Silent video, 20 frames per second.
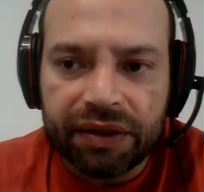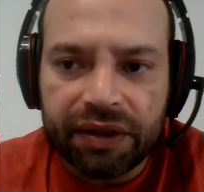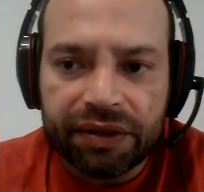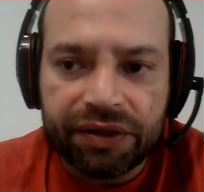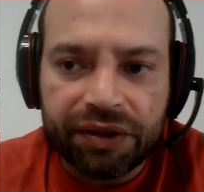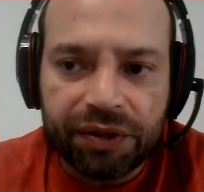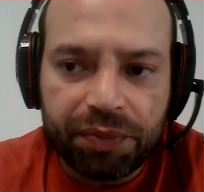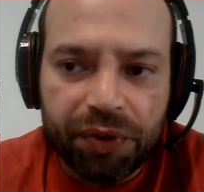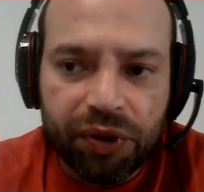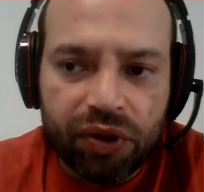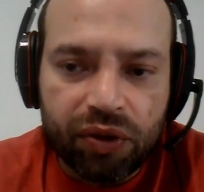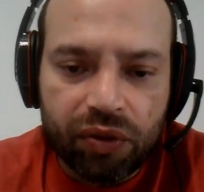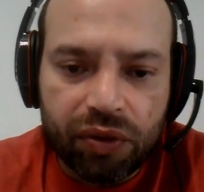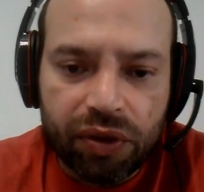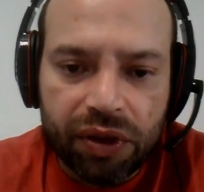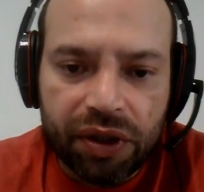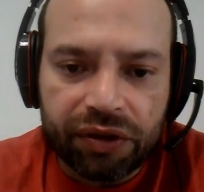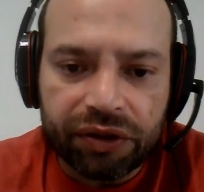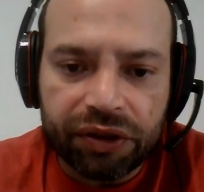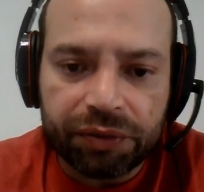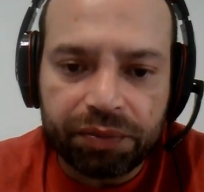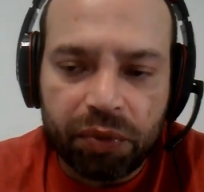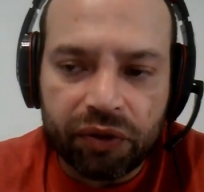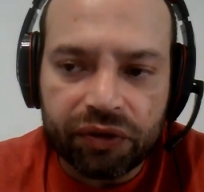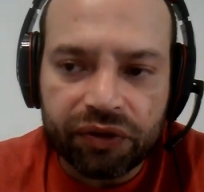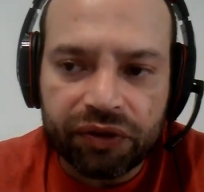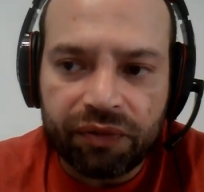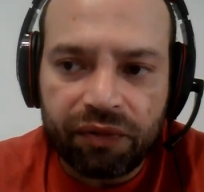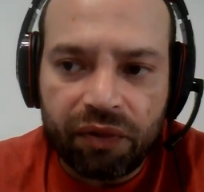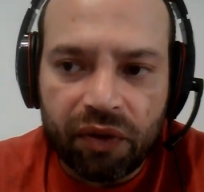CPU is
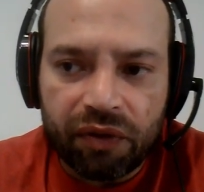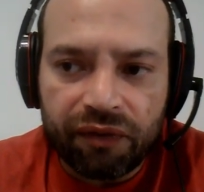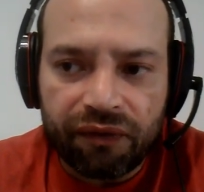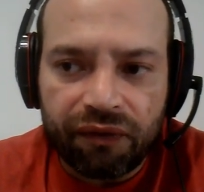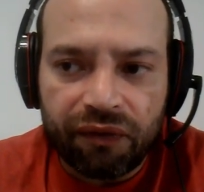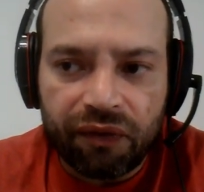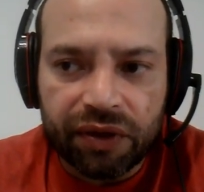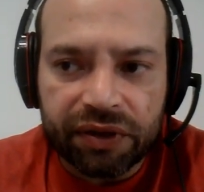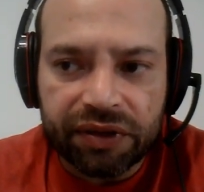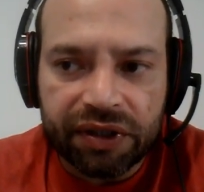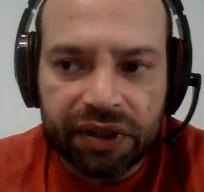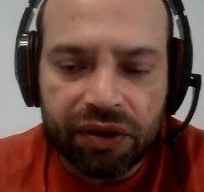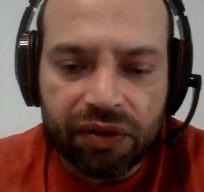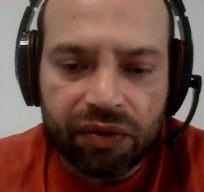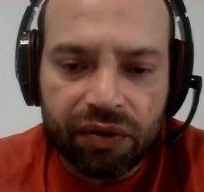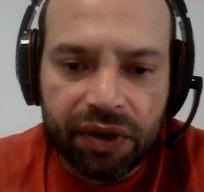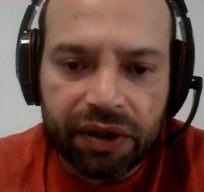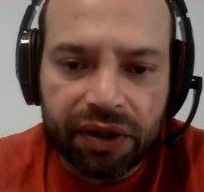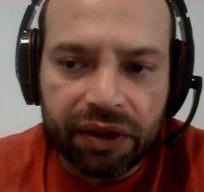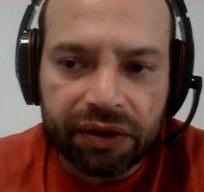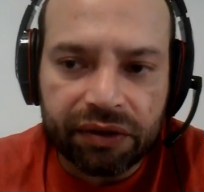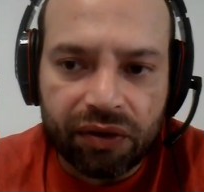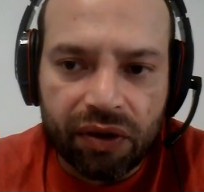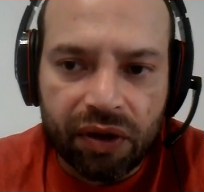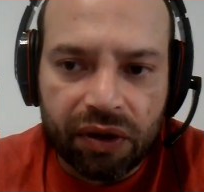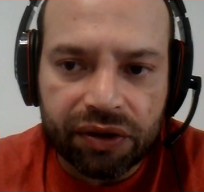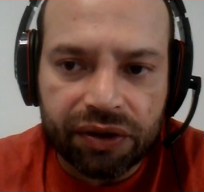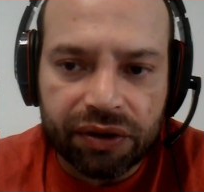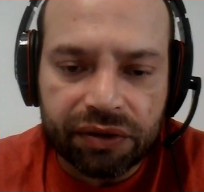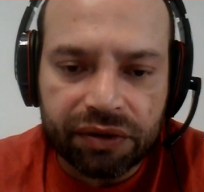responsible for executing
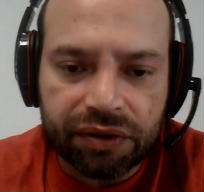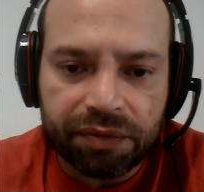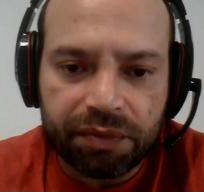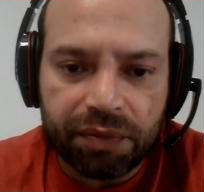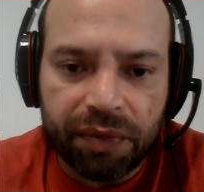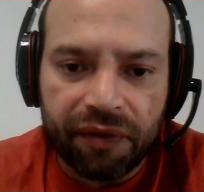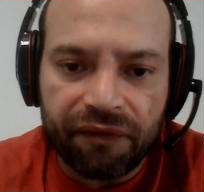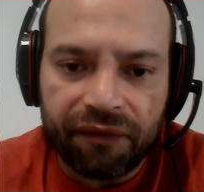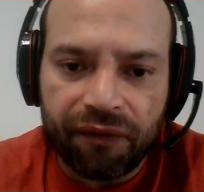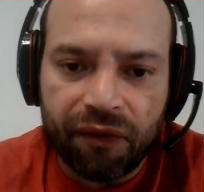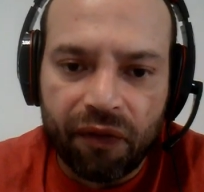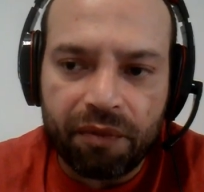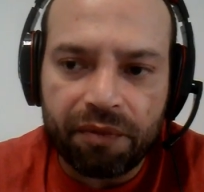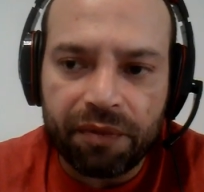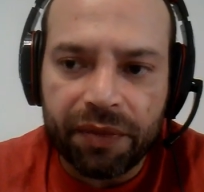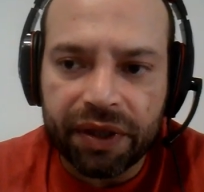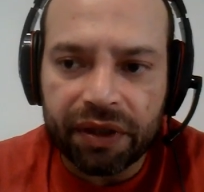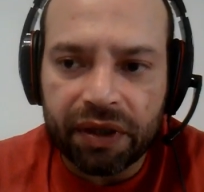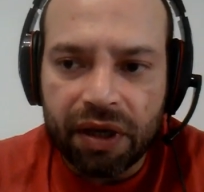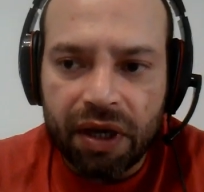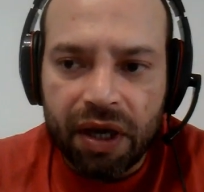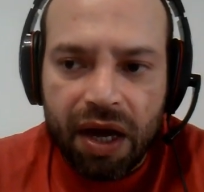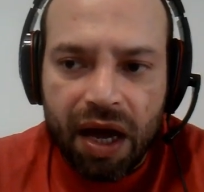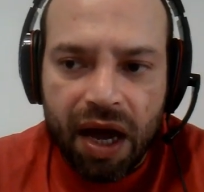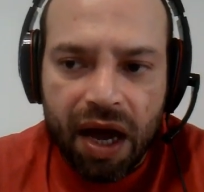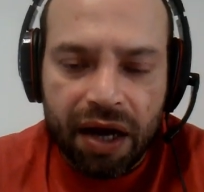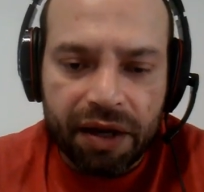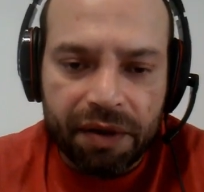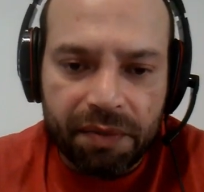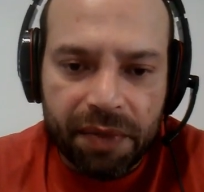instructions, performing
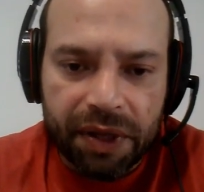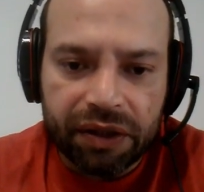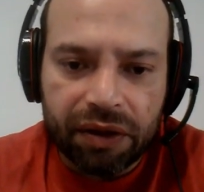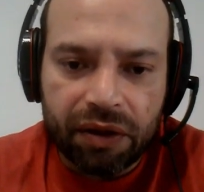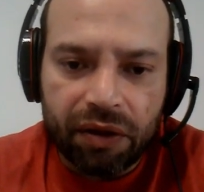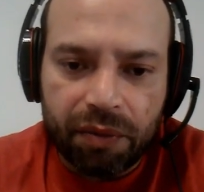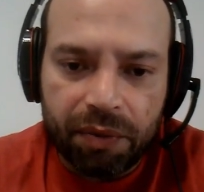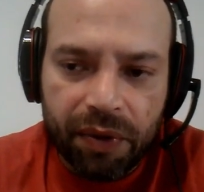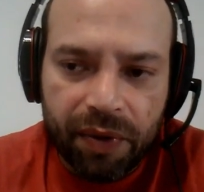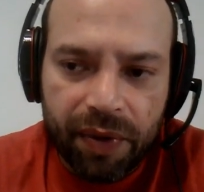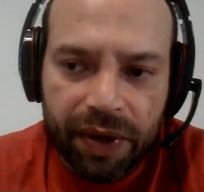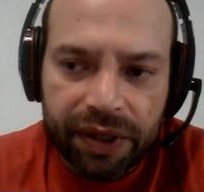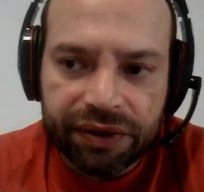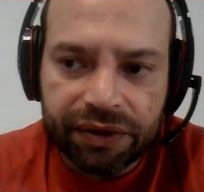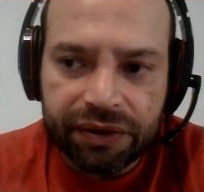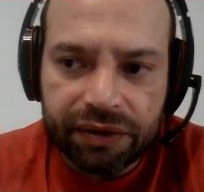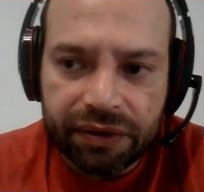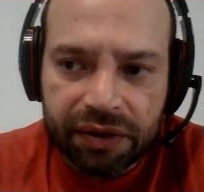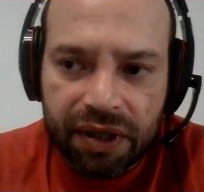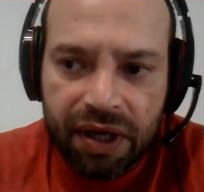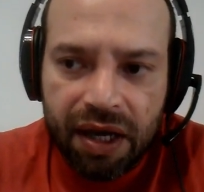arithmetic operations,